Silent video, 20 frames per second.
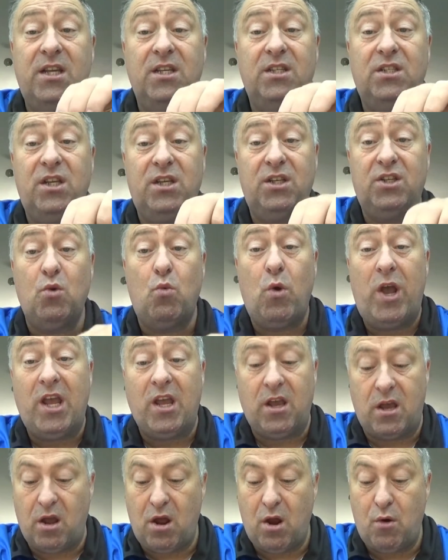It's a
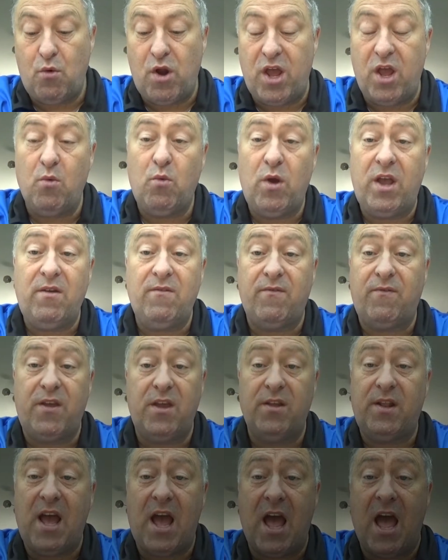wing, a rear wing for
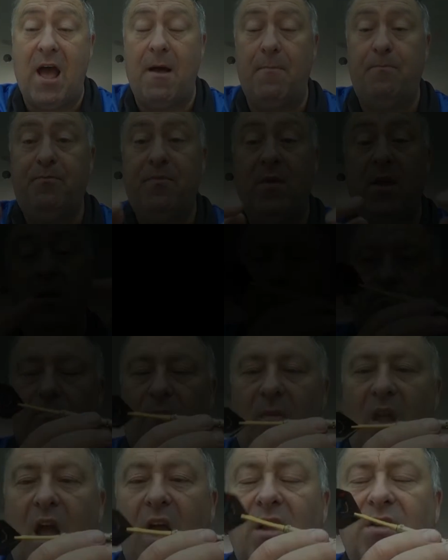your dart.
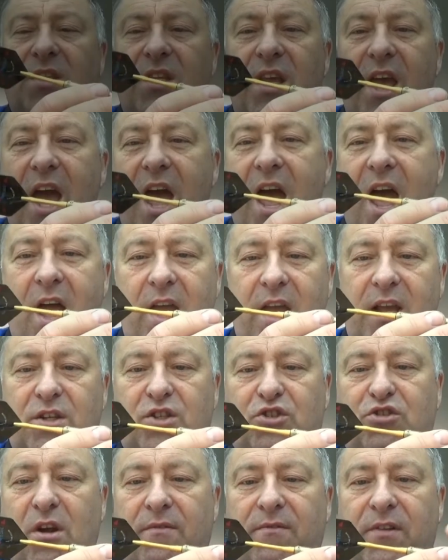As the air
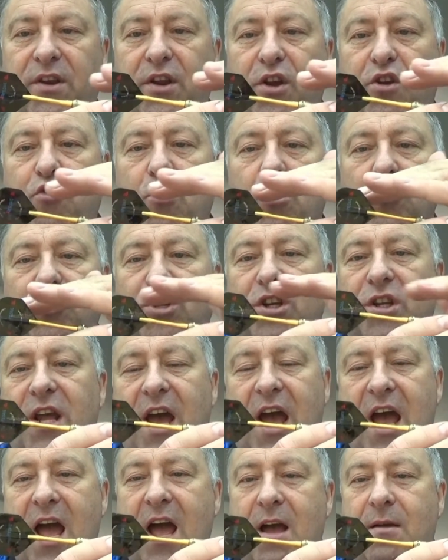is travelling across your
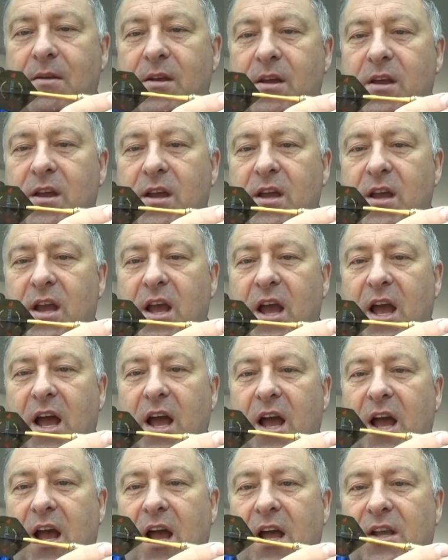dart,
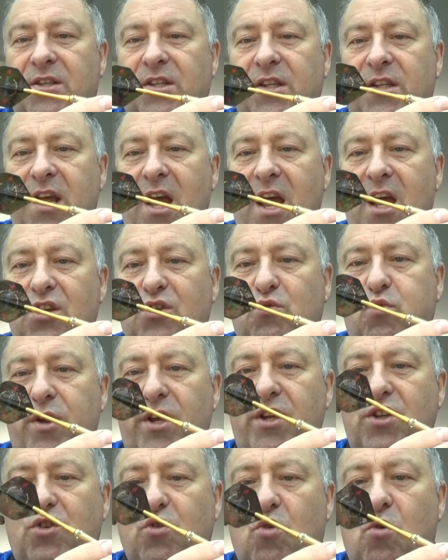as the dart
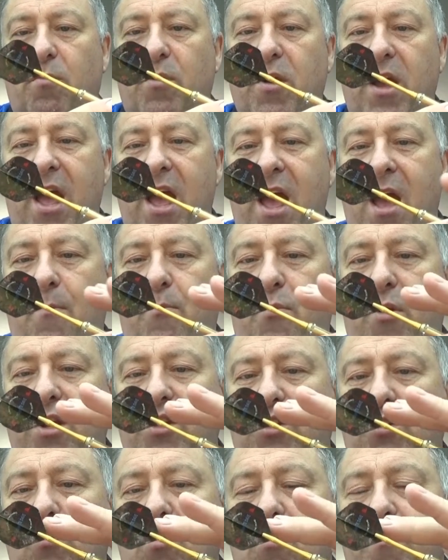swings up, air
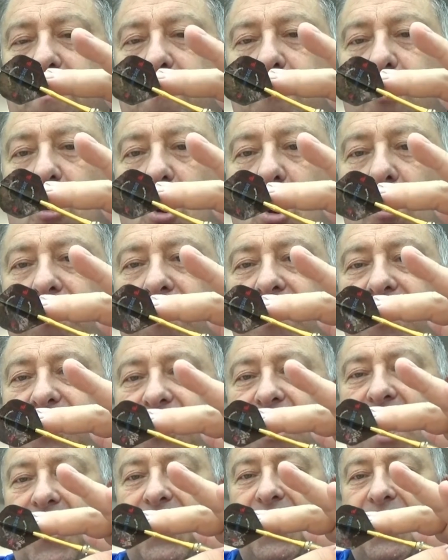pressure will be put on this
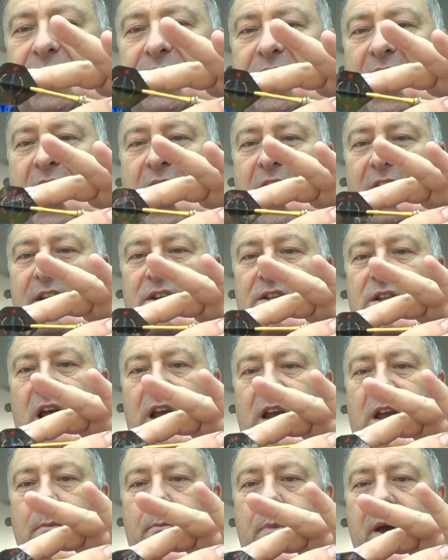side of the dart, and it's
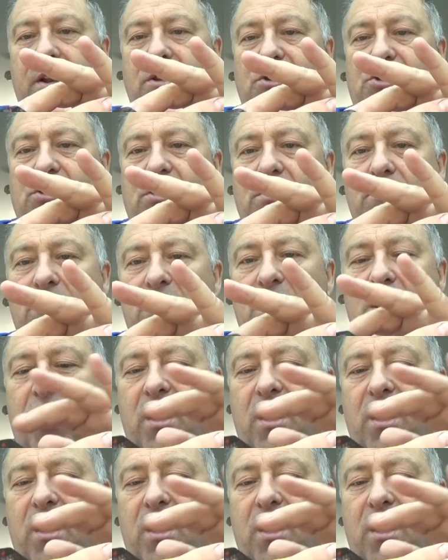like a pendulum.